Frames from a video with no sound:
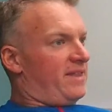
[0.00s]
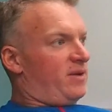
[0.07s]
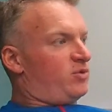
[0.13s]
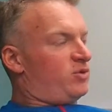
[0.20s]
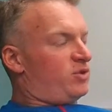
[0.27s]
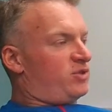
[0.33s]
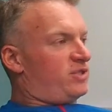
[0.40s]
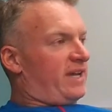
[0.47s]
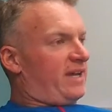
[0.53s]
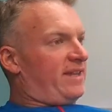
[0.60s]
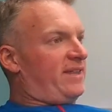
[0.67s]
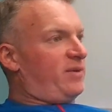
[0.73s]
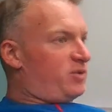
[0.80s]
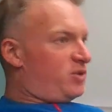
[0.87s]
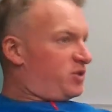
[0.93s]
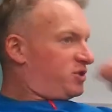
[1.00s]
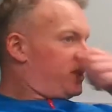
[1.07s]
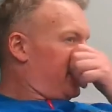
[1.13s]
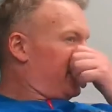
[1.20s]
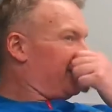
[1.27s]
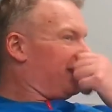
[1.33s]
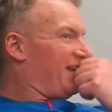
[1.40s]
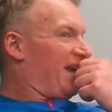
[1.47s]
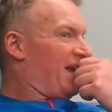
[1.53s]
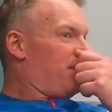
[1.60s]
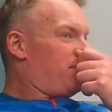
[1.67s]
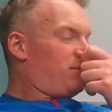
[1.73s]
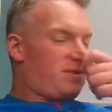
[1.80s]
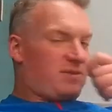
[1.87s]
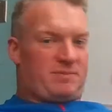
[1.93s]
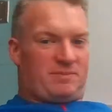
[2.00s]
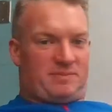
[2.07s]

that was your second. That was your second games.